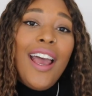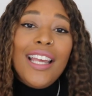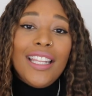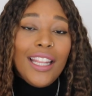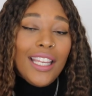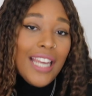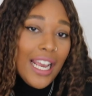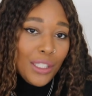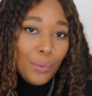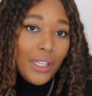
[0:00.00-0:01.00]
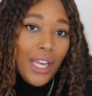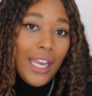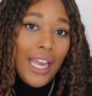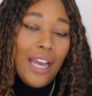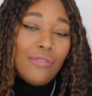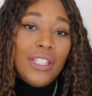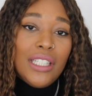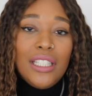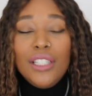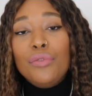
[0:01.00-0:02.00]
and then the next one that I have
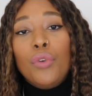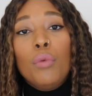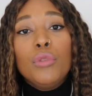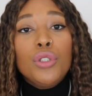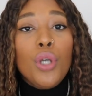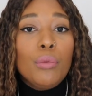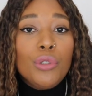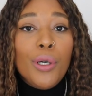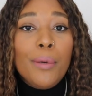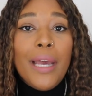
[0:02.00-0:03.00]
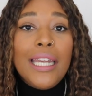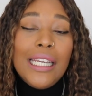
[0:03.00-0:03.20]
this is from Topshop and